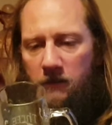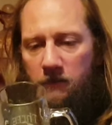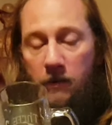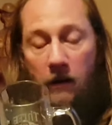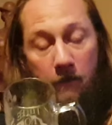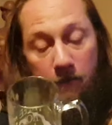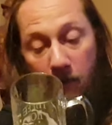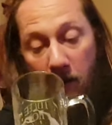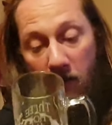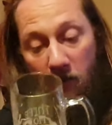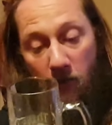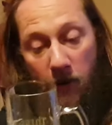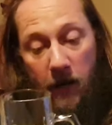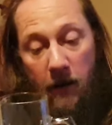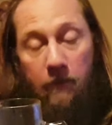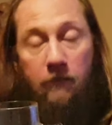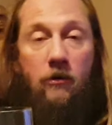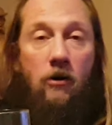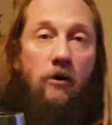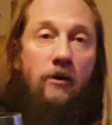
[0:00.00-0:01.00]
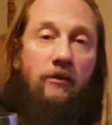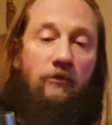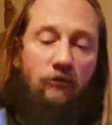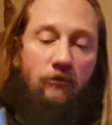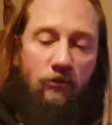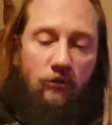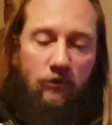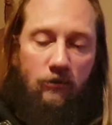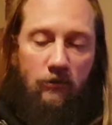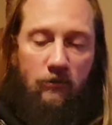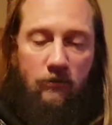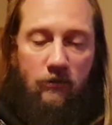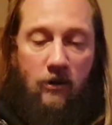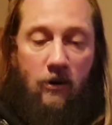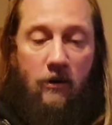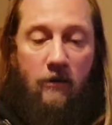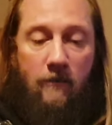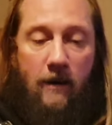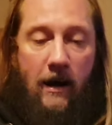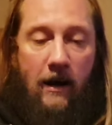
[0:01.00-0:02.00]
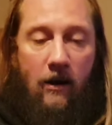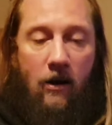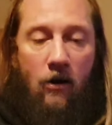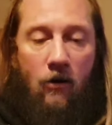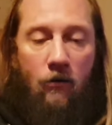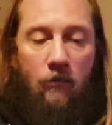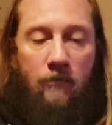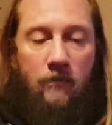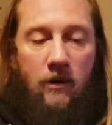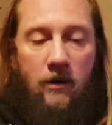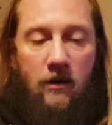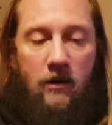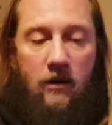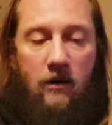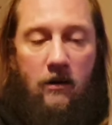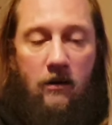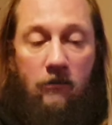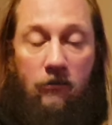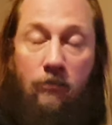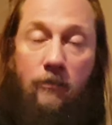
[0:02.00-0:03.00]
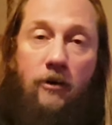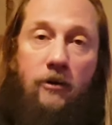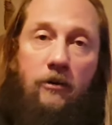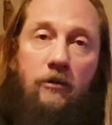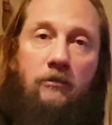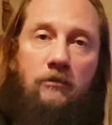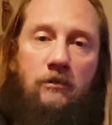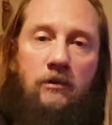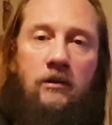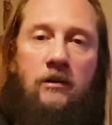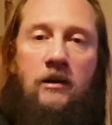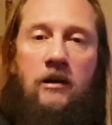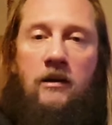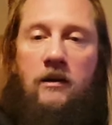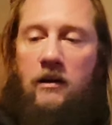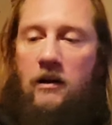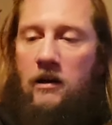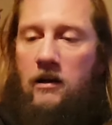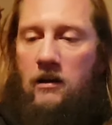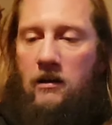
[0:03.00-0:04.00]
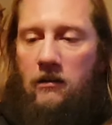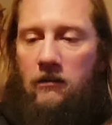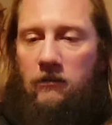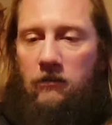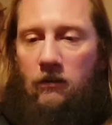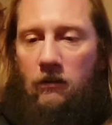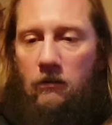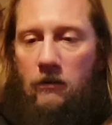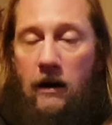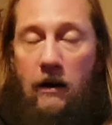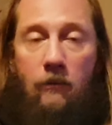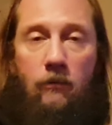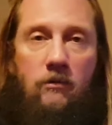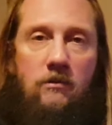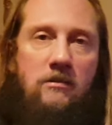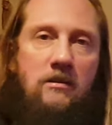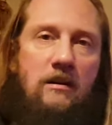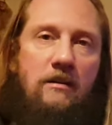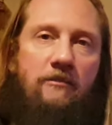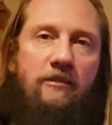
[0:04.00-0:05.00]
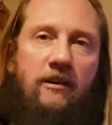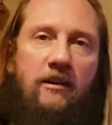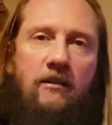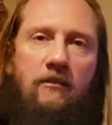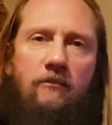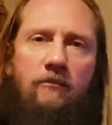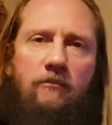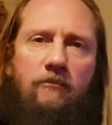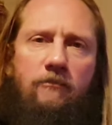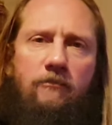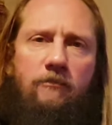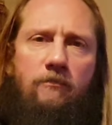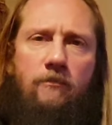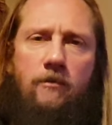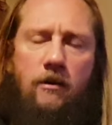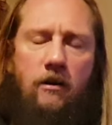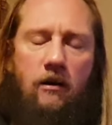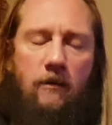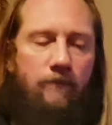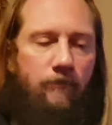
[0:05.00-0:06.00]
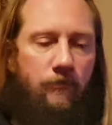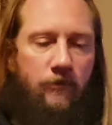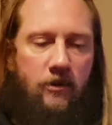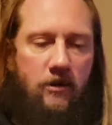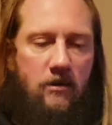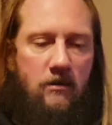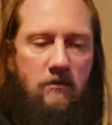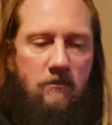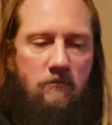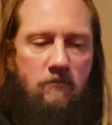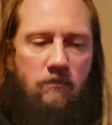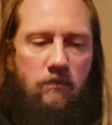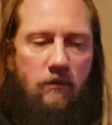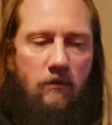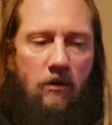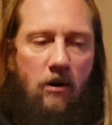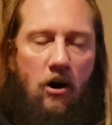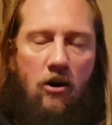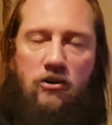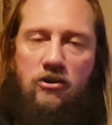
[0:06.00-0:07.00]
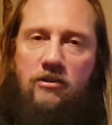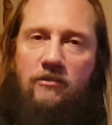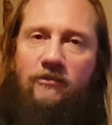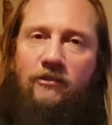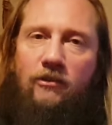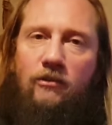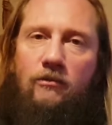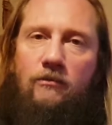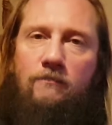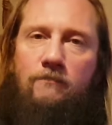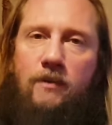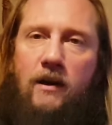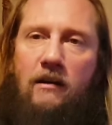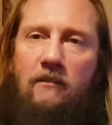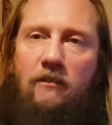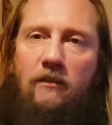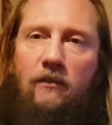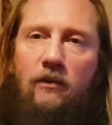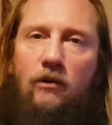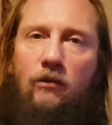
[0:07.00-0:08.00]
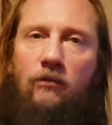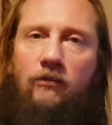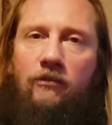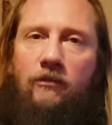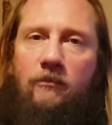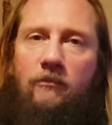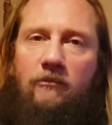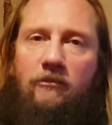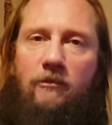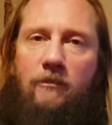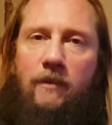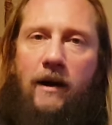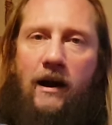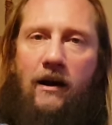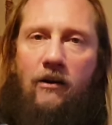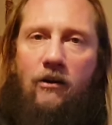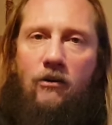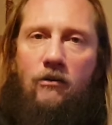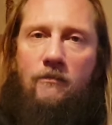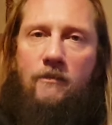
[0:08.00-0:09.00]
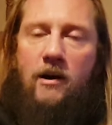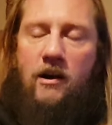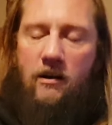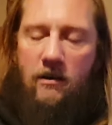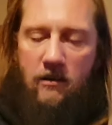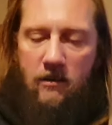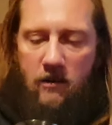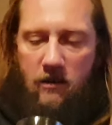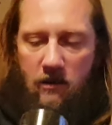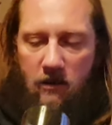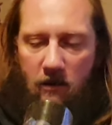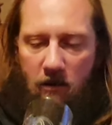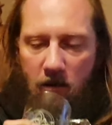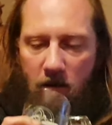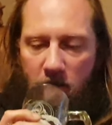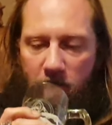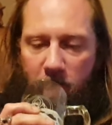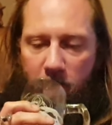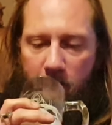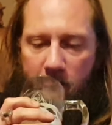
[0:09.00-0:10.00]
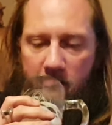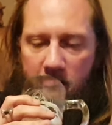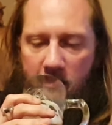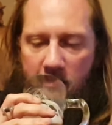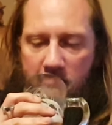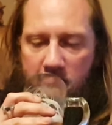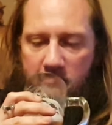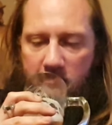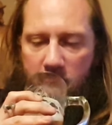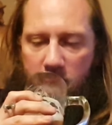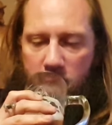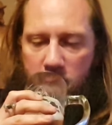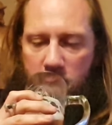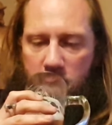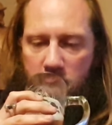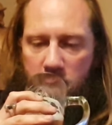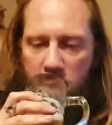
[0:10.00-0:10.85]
But by the way, I'm going back home tomorrow, so I will see if I can launch a few beer reviews from back home, from my dad's house.